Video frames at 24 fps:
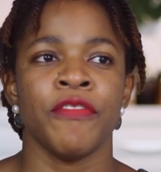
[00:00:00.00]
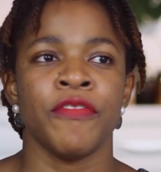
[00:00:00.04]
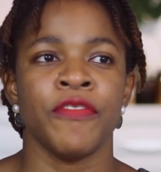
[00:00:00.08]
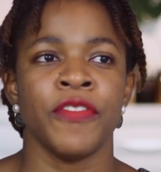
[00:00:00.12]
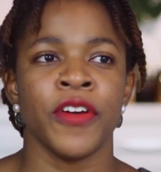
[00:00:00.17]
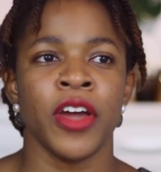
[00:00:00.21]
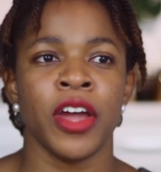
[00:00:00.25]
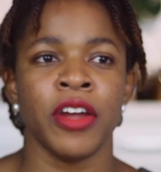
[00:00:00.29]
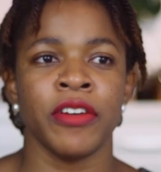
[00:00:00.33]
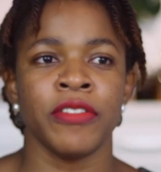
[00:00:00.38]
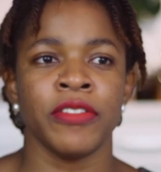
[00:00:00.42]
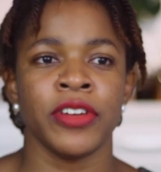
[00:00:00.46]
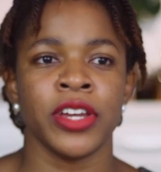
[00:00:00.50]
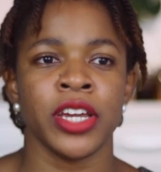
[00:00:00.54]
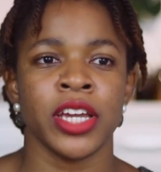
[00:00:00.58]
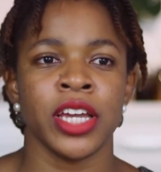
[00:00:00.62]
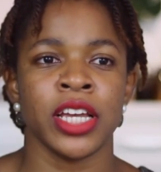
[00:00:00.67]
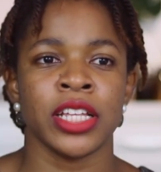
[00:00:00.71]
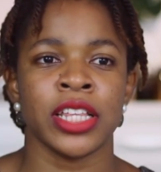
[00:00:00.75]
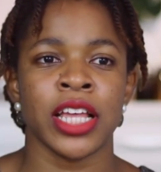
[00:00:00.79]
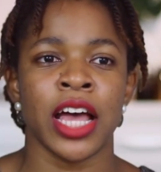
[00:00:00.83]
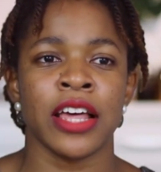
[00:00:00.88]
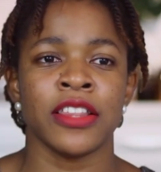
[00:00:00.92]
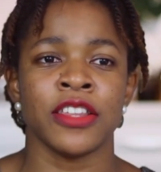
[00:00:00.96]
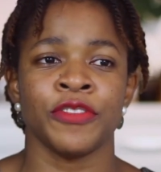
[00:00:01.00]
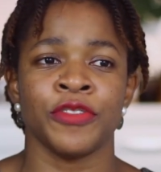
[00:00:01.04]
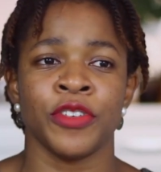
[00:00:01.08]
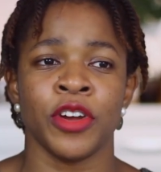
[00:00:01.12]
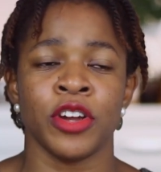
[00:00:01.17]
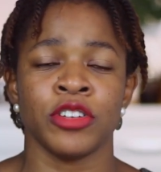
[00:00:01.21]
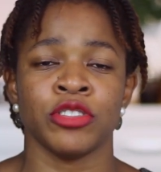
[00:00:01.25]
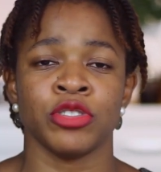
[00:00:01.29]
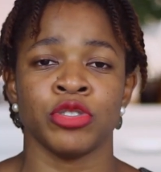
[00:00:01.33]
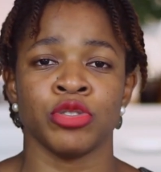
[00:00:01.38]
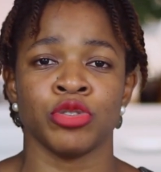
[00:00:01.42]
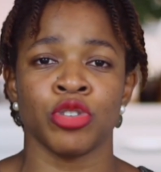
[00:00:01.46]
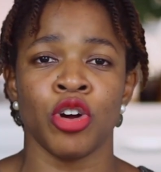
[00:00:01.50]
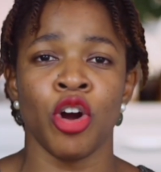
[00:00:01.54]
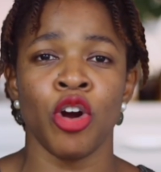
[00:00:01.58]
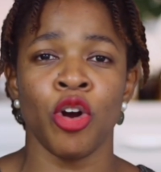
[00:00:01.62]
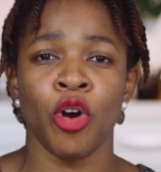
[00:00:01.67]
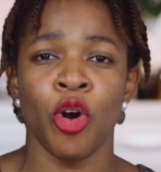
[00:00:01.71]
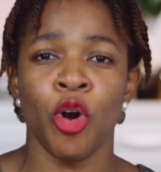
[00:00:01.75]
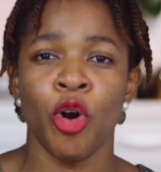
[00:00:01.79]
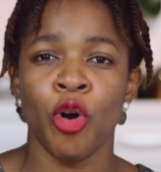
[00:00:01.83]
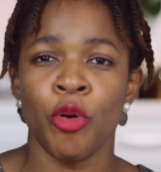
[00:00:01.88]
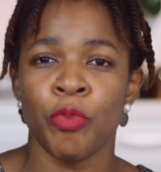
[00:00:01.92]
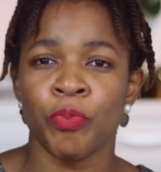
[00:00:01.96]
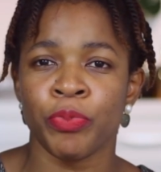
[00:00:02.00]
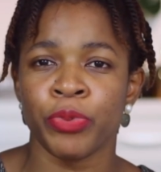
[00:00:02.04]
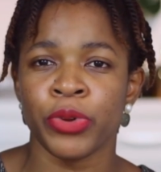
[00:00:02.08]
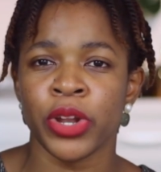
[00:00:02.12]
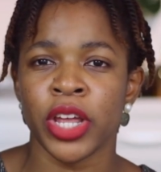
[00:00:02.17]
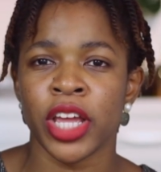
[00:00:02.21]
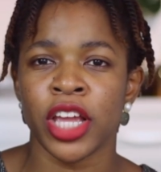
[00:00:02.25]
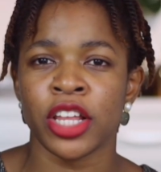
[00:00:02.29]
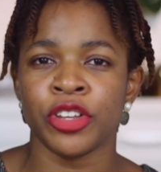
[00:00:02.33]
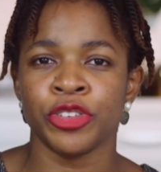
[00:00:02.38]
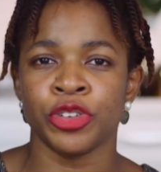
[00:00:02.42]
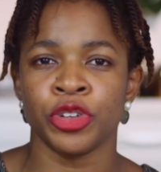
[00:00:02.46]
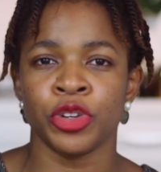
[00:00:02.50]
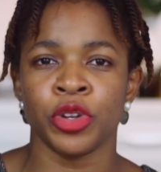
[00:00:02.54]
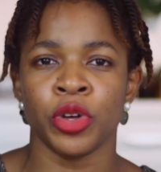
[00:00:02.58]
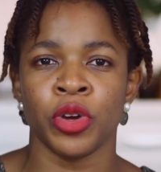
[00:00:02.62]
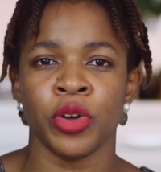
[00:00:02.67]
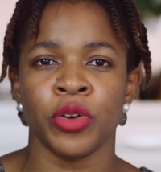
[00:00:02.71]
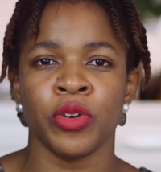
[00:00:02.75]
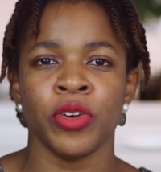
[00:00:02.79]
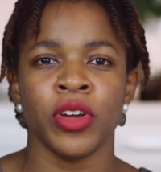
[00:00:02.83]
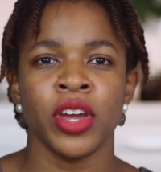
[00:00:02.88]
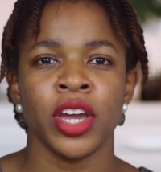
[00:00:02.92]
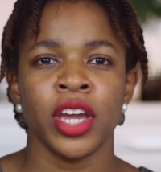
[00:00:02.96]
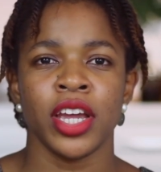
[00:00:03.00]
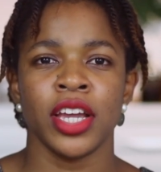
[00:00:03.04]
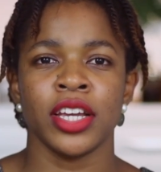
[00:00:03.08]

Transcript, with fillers: very, it has a very strong opening, you know.